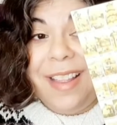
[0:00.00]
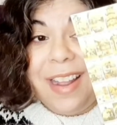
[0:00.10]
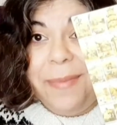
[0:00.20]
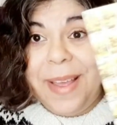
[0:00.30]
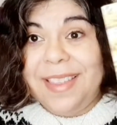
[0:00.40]
a
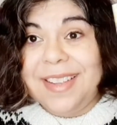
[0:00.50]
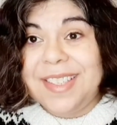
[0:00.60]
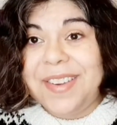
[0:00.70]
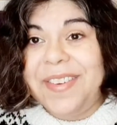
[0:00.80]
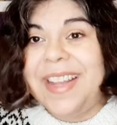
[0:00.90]
lot about
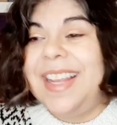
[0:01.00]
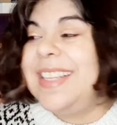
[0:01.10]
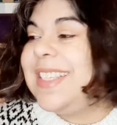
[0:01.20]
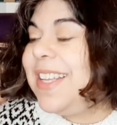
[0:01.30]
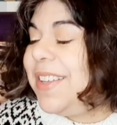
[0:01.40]
this
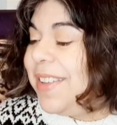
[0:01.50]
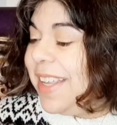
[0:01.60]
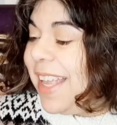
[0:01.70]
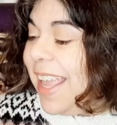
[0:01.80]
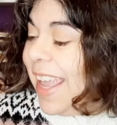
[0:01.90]
already,
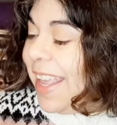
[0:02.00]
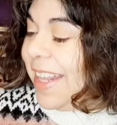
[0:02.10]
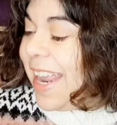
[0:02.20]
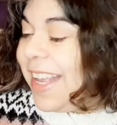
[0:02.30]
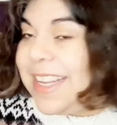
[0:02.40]
so
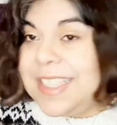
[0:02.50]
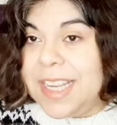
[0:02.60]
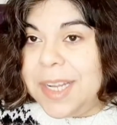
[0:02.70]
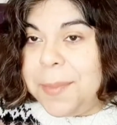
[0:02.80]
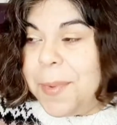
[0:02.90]
not
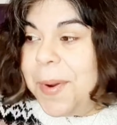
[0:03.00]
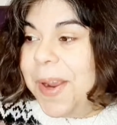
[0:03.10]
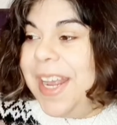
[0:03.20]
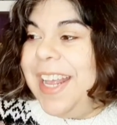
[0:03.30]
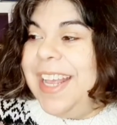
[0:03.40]
gonna say any
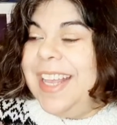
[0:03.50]
more.